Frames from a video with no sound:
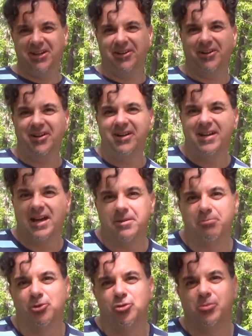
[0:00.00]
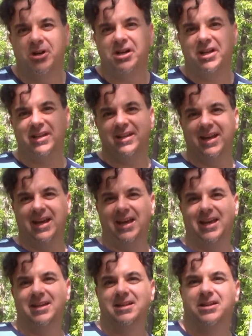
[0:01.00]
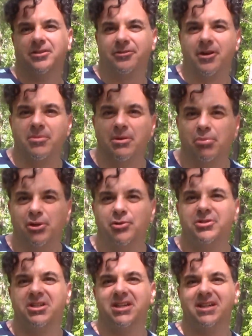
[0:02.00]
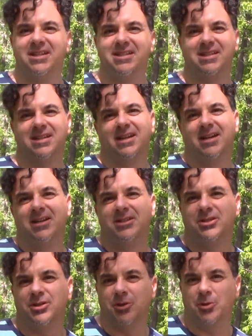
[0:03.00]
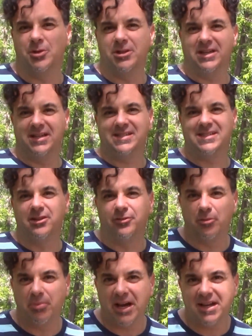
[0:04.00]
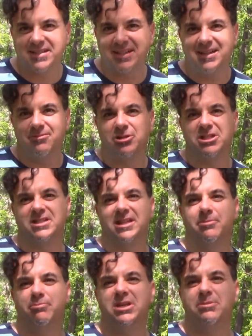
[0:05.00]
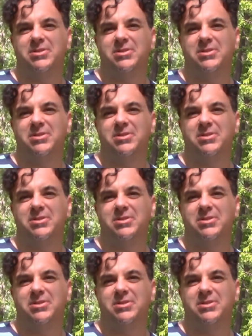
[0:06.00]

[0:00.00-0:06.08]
here at Bluemont, and from the blue tees to the silver basket, which is in the B